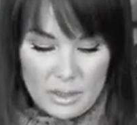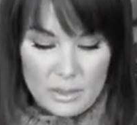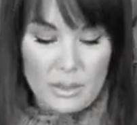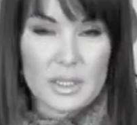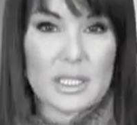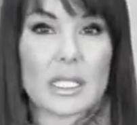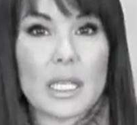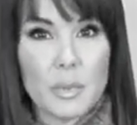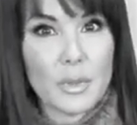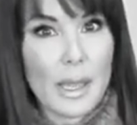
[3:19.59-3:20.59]
you know, it doesn't
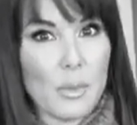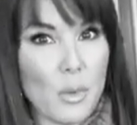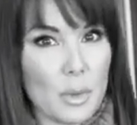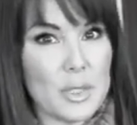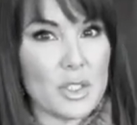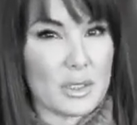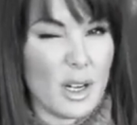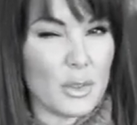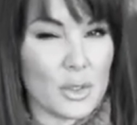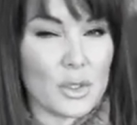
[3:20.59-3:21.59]
keep you that warm, it just covers your